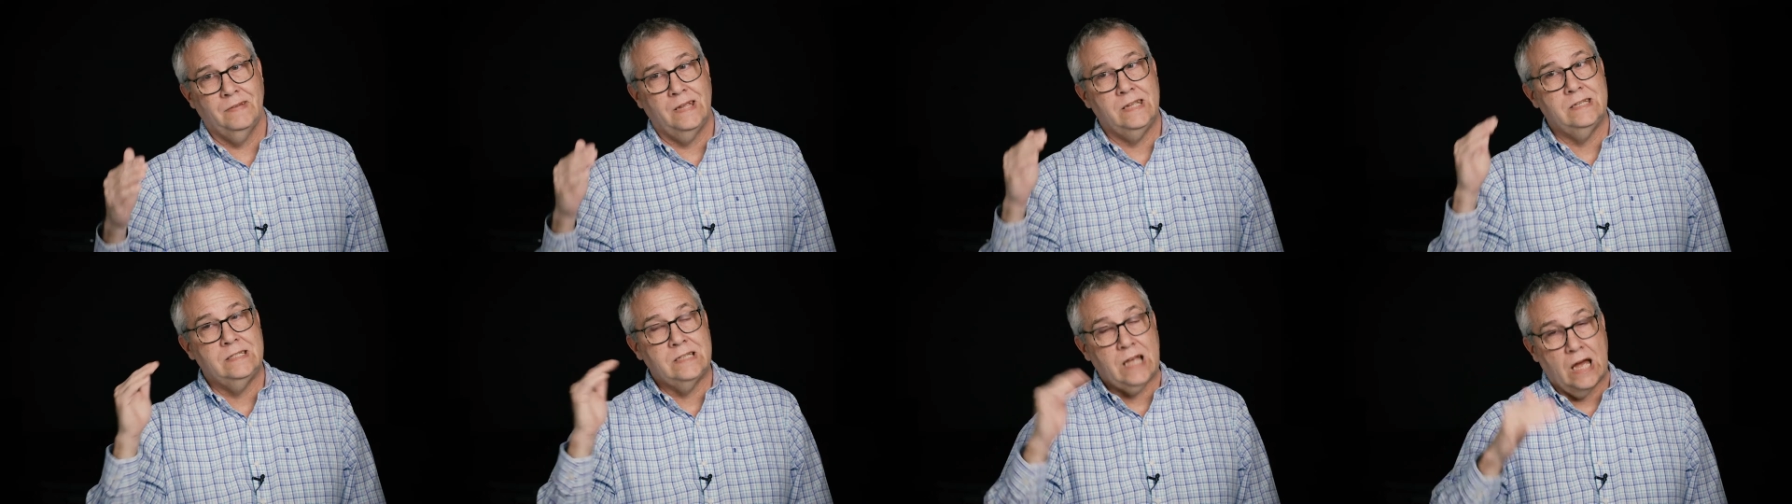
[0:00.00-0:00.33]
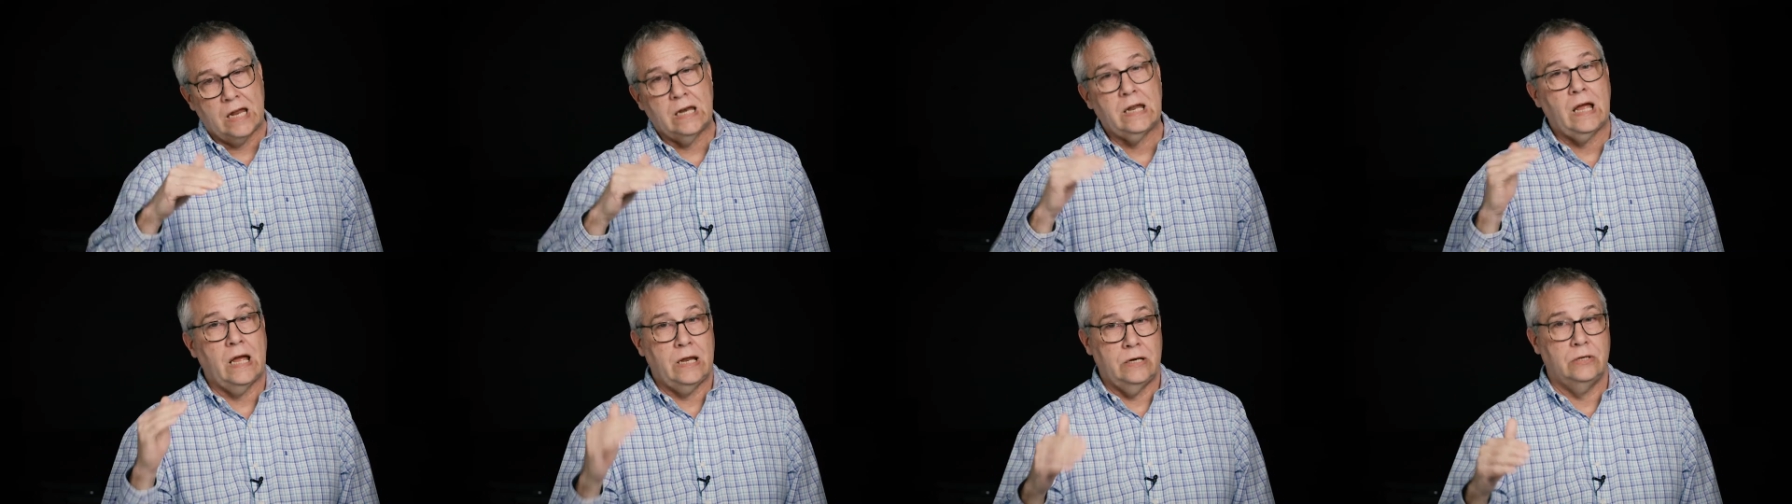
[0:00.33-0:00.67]
He's
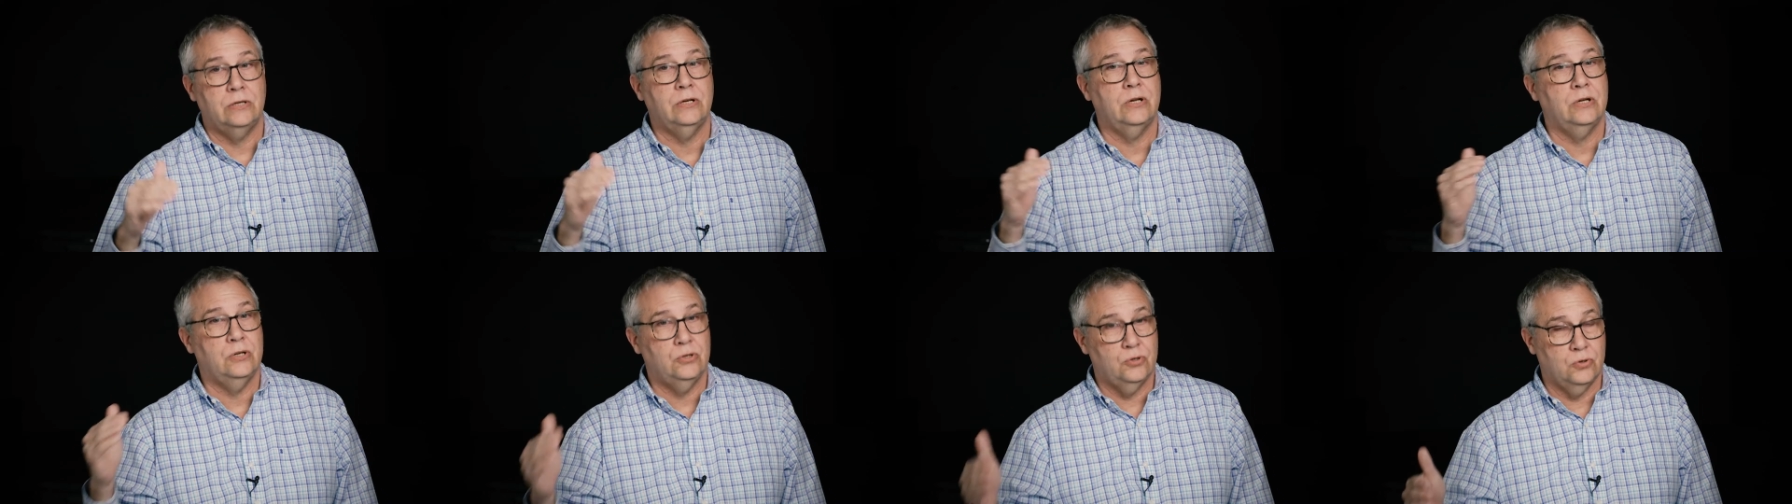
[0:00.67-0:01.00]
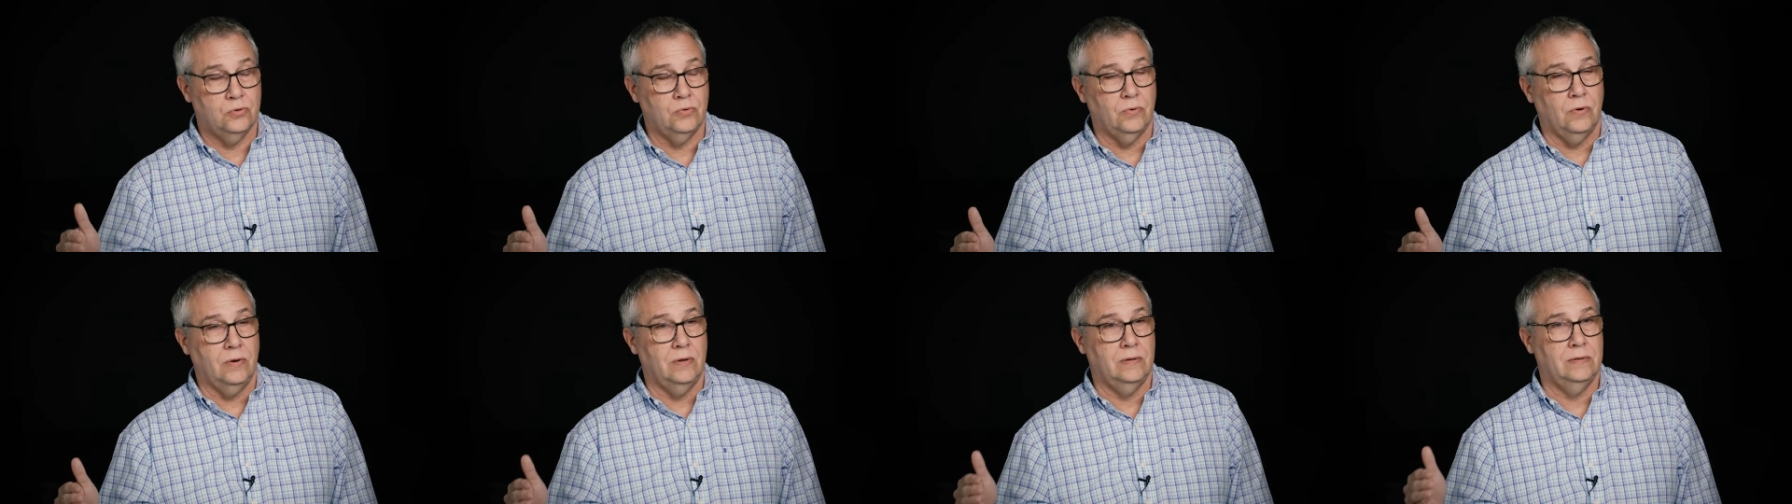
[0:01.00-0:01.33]
got it under
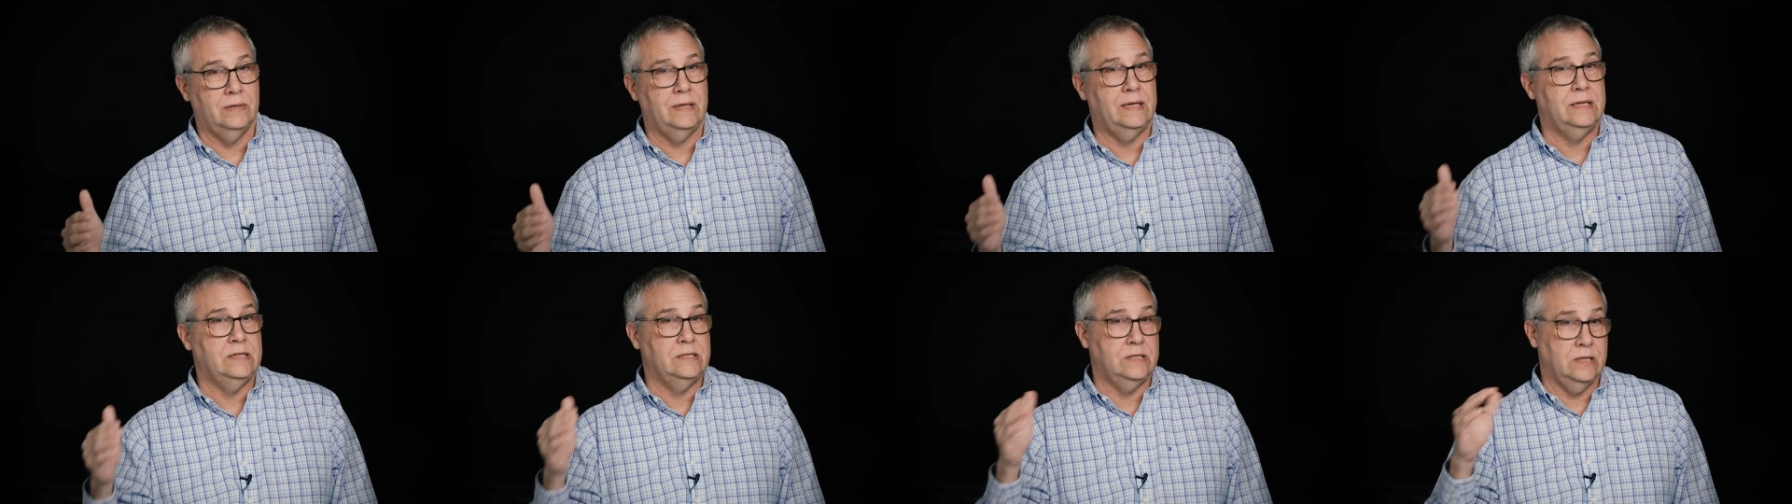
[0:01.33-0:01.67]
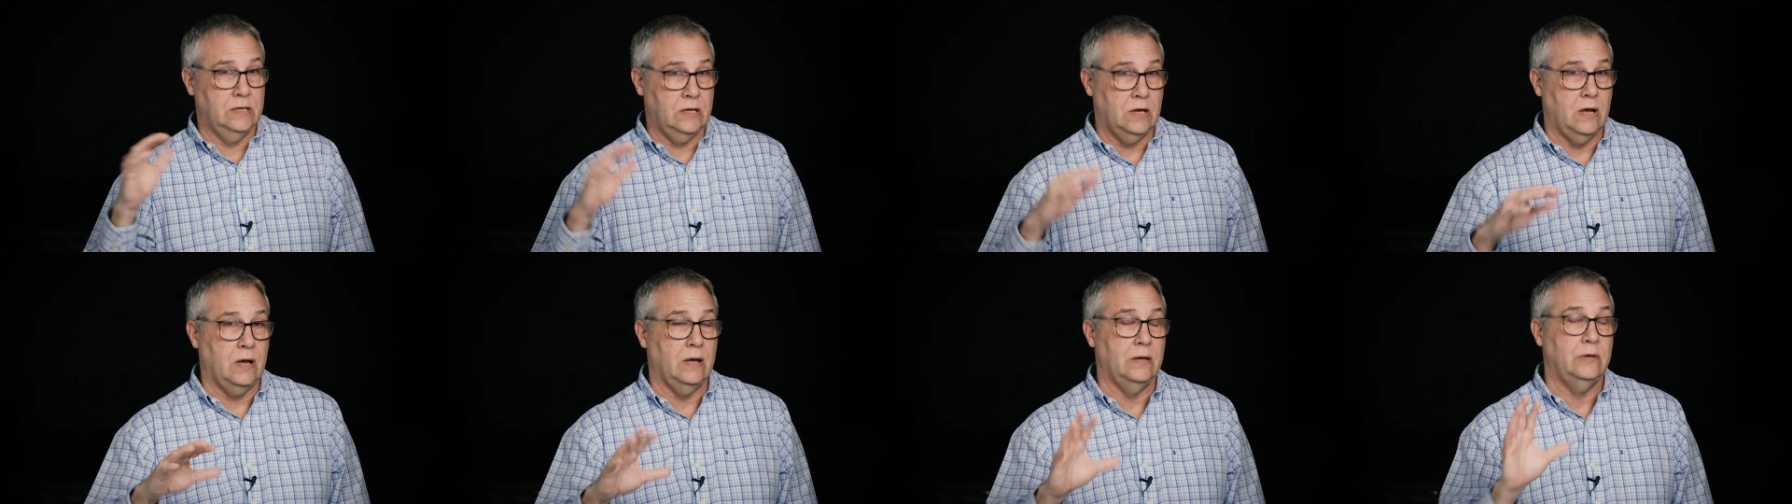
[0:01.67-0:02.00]
control. He's
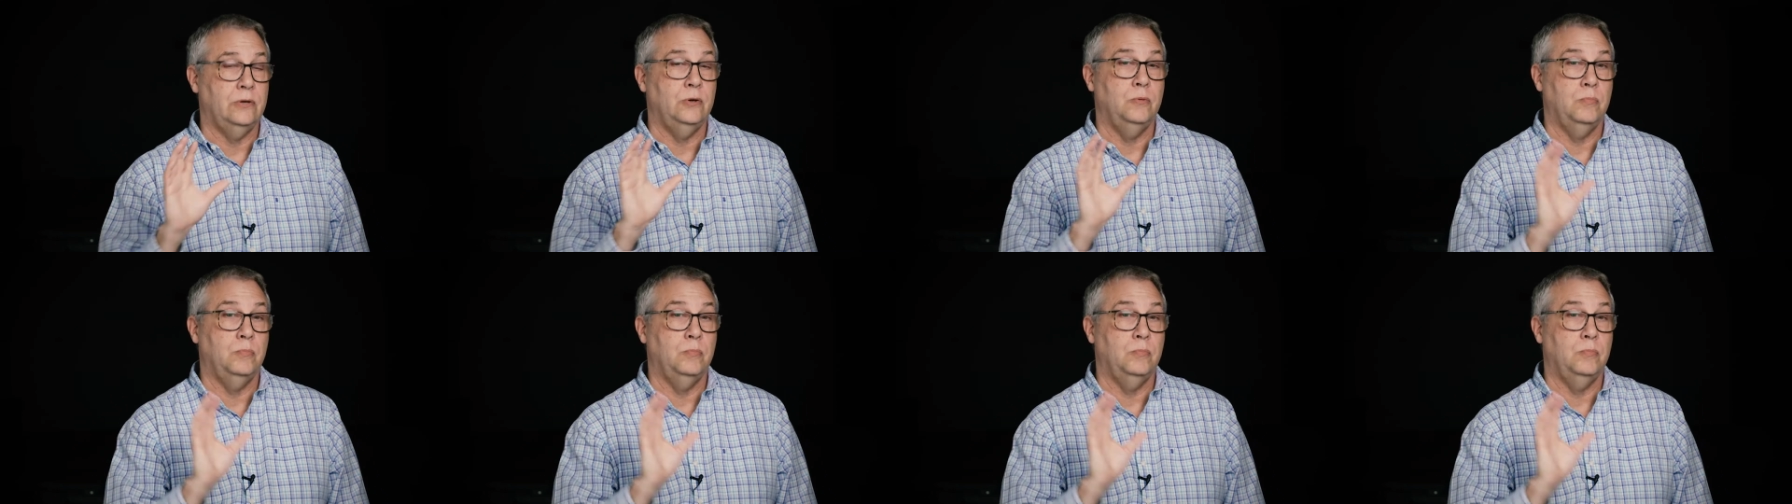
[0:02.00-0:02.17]
the God